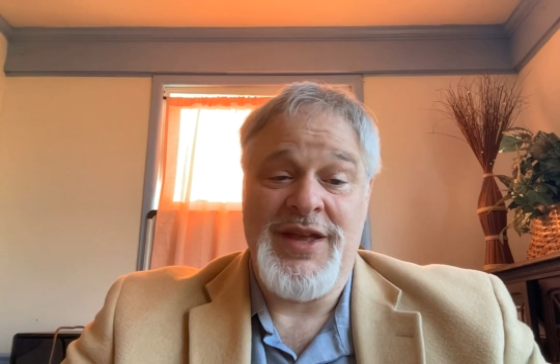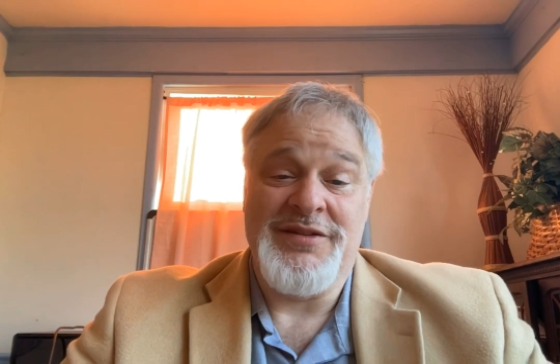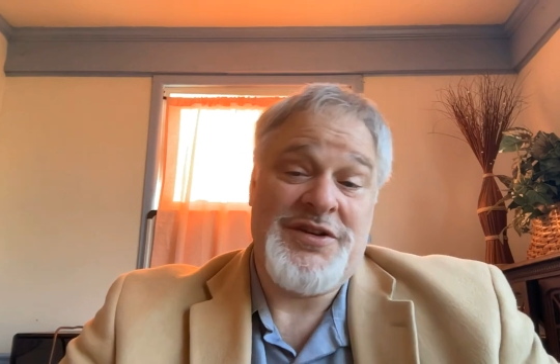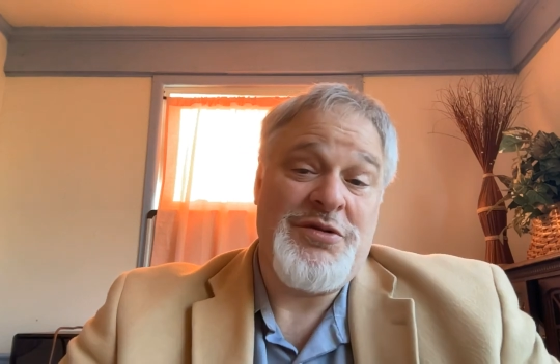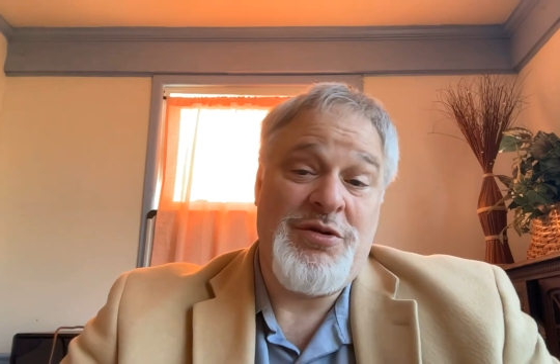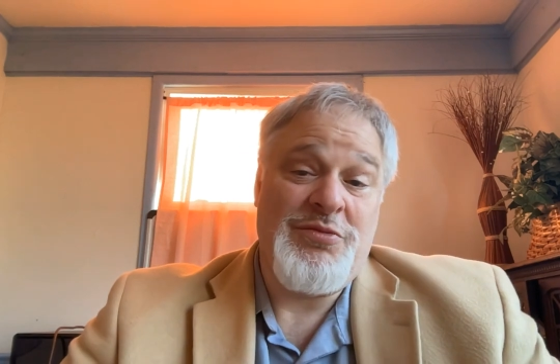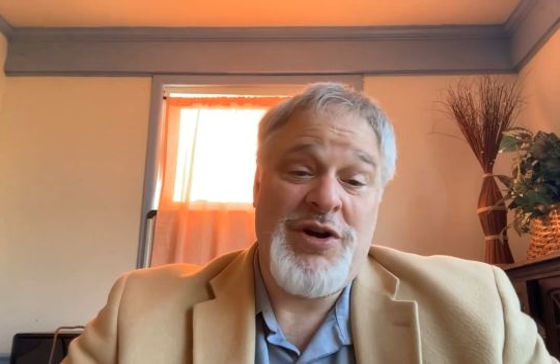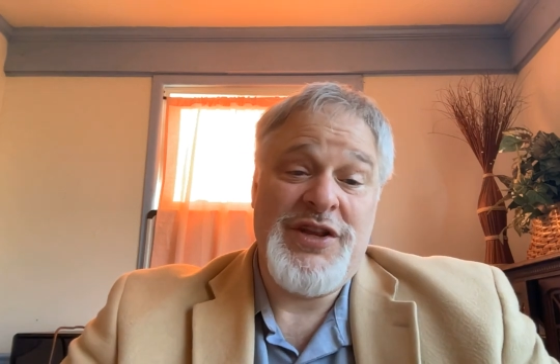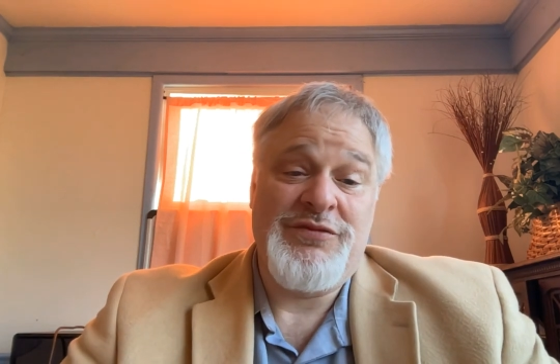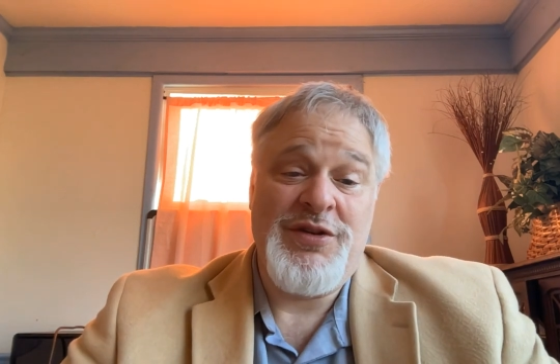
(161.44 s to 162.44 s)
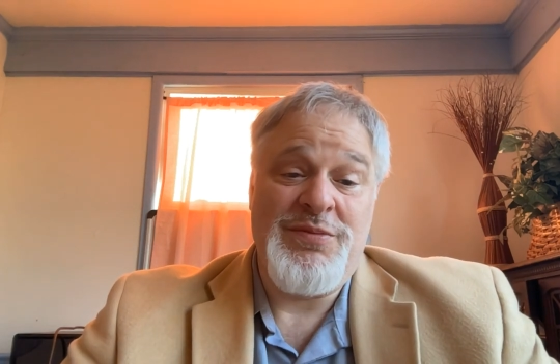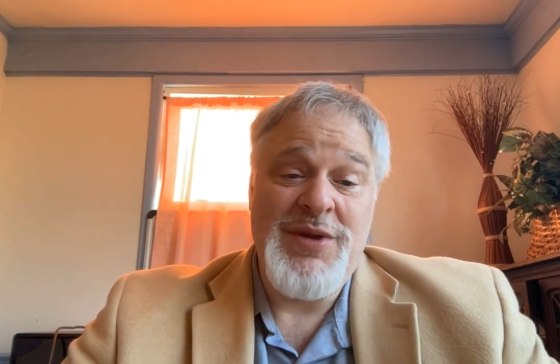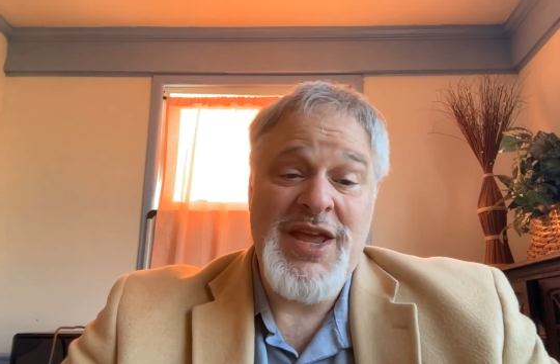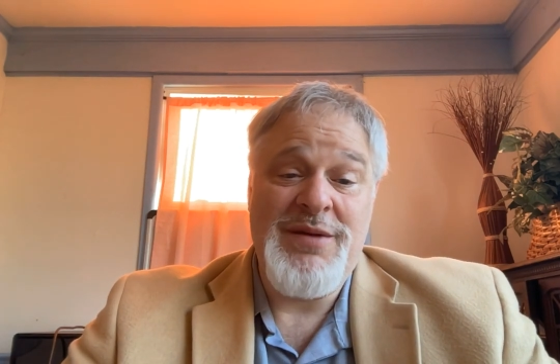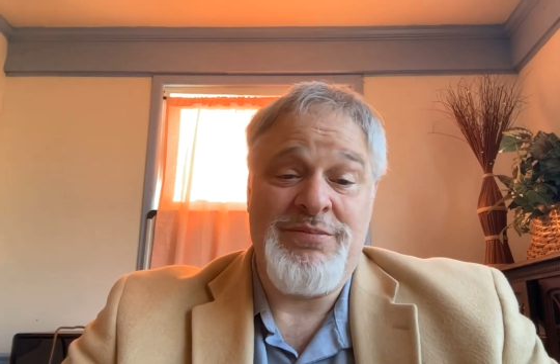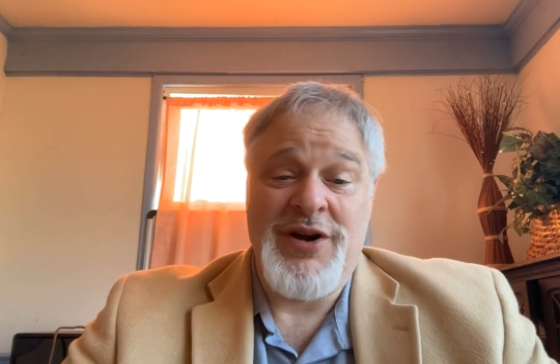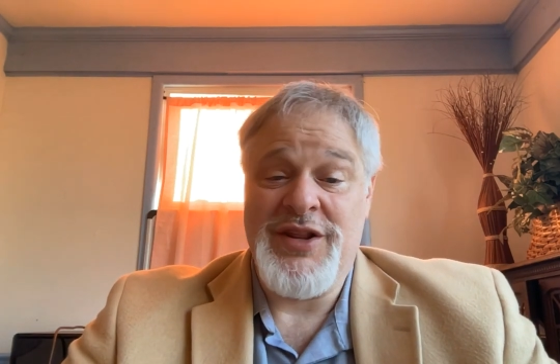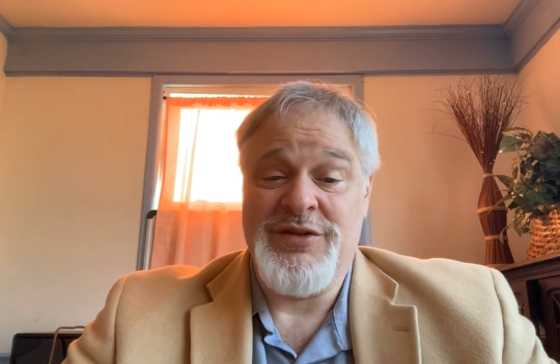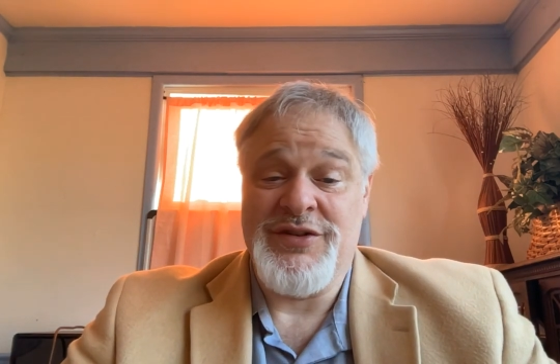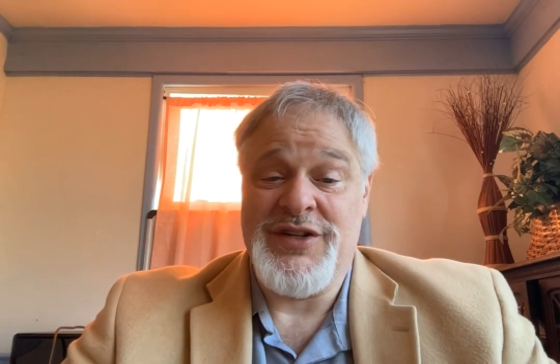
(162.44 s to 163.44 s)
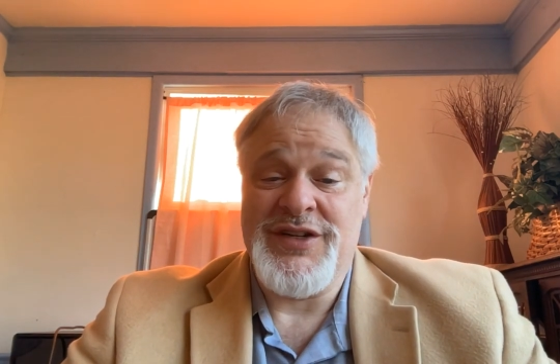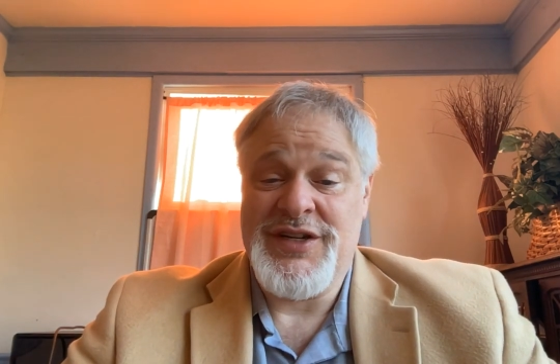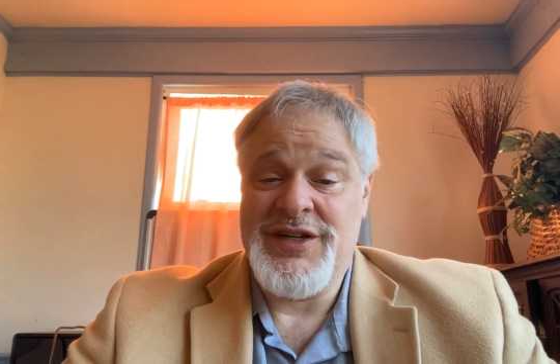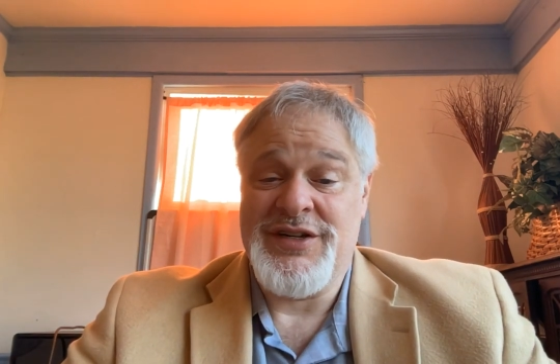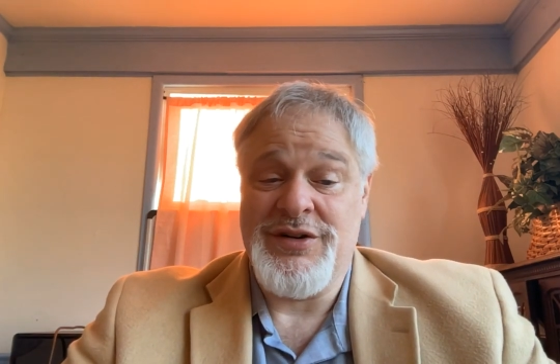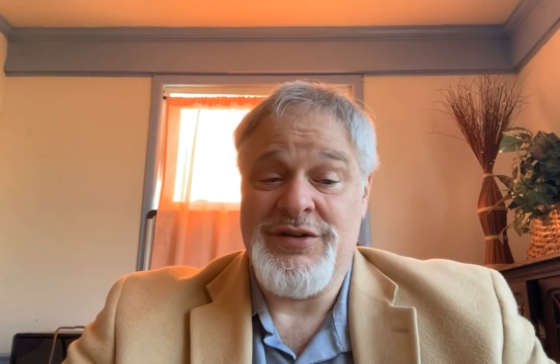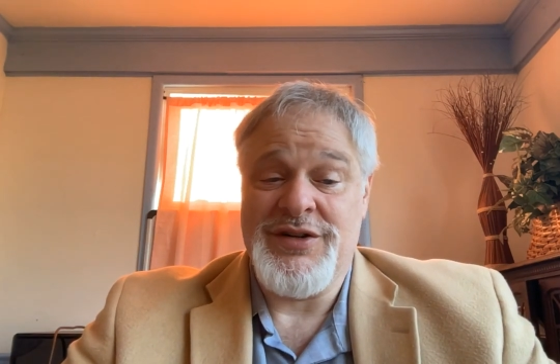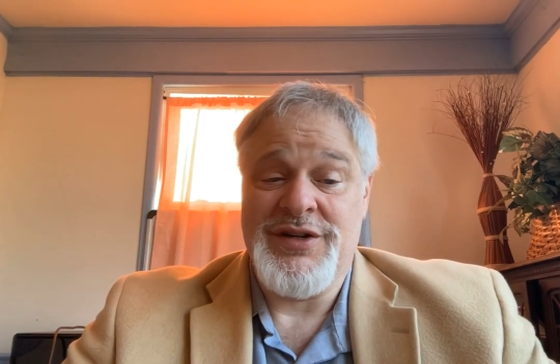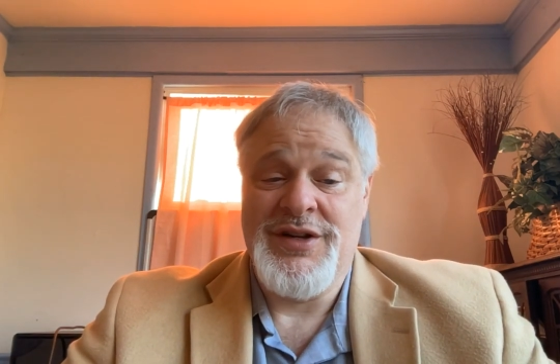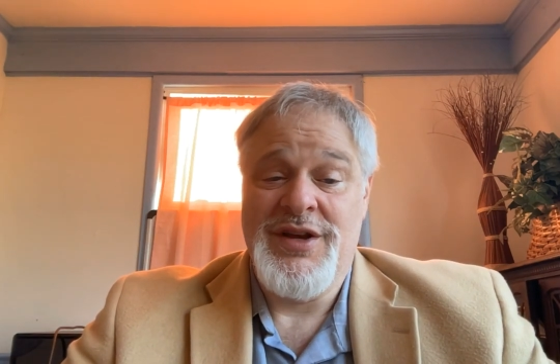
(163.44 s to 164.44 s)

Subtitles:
And so it was with me, brothers and sisters.